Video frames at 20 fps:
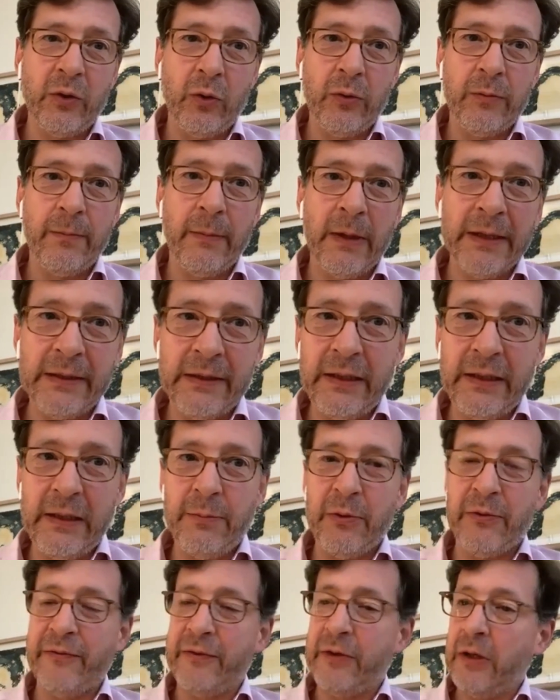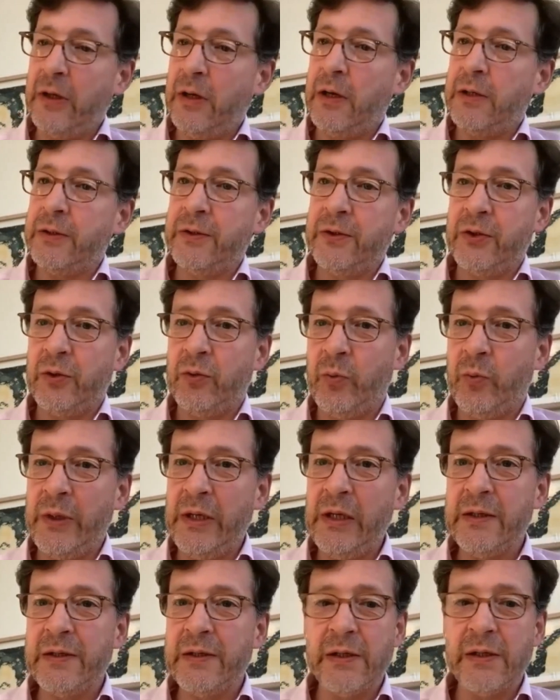told my team over the last 2
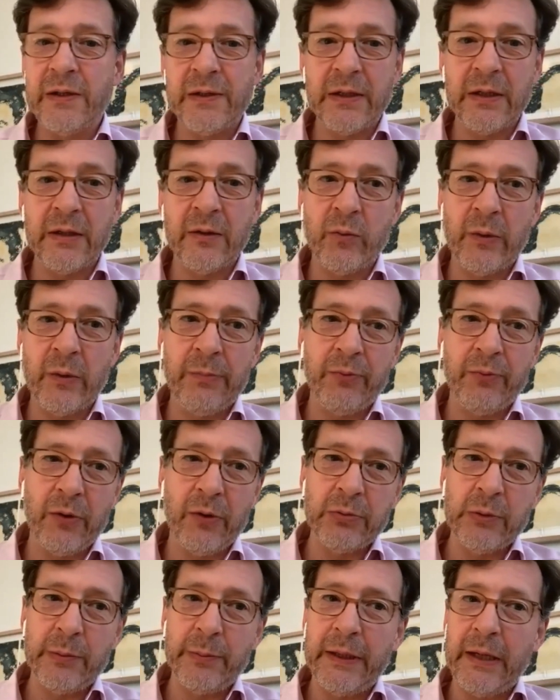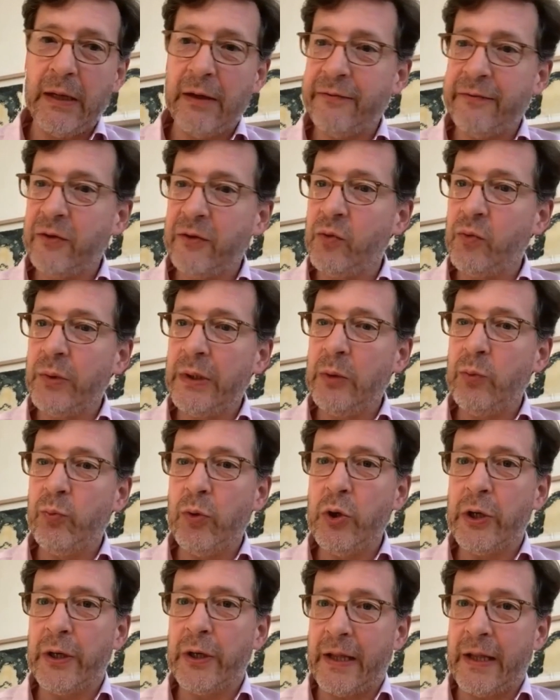weeks is that we probably have to
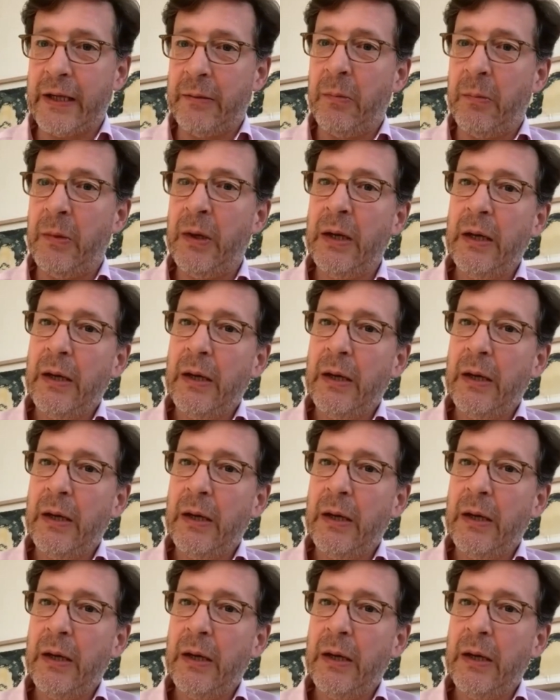rework them.